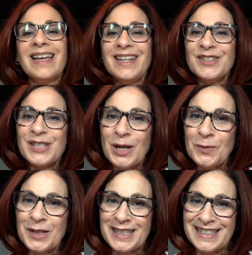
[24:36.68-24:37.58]
here's how
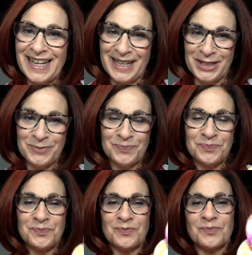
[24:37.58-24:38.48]
I'm going to say it.
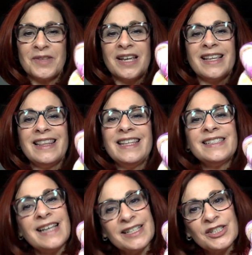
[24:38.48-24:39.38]

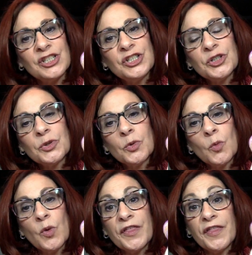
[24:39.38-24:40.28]
This has to do
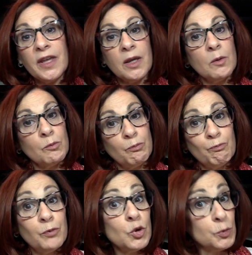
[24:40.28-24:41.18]
with the
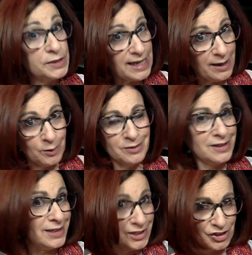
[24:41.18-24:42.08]
Boobs Out
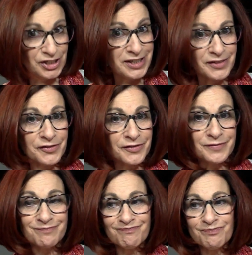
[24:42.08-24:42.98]
initiative.
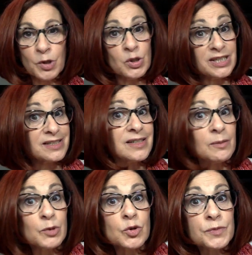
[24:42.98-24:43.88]
Only it's
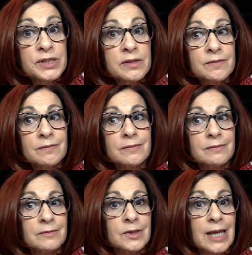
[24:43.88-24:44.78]
not boobs.
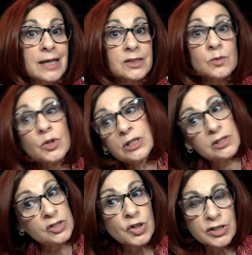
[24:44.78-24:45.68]
Okay, it's the word
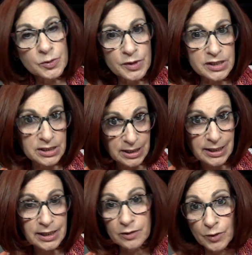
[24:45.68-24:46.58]
that starts with
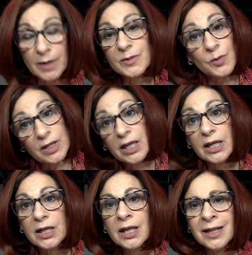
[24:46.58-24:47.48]
T and rhymes with it.